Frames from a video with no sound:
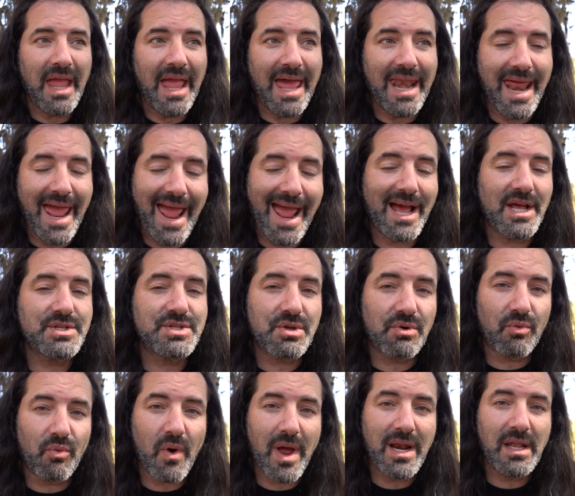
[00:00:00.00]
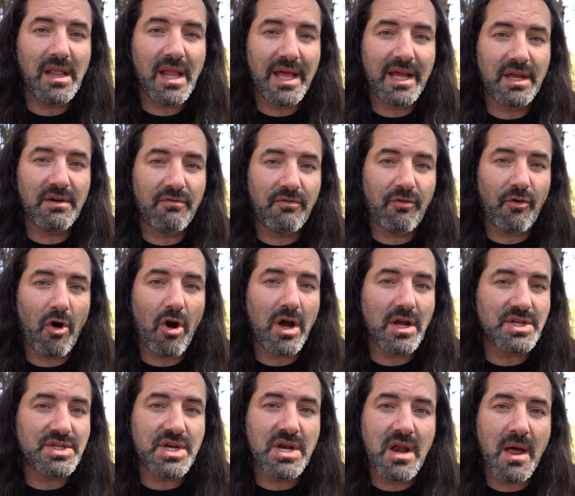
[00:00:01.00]
and as the red-legged
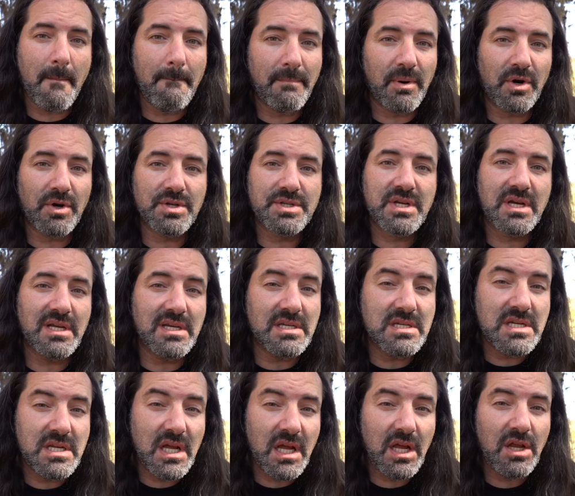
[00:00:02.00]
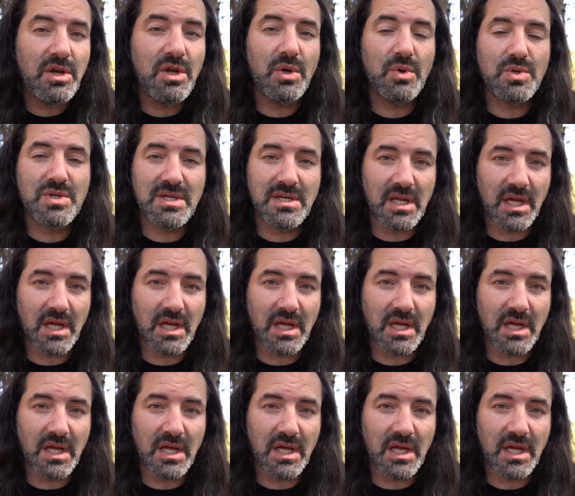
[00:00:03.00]
frog's numbers continue to